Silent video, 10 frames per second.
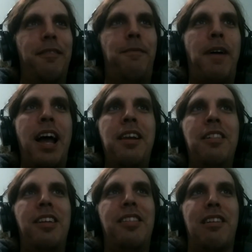
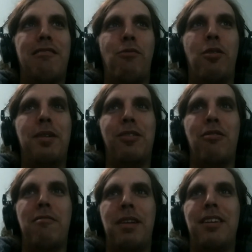Finally, this woman
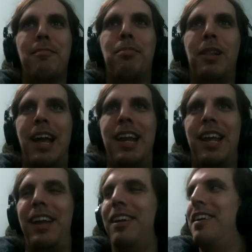who's been
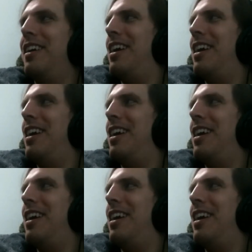complaining.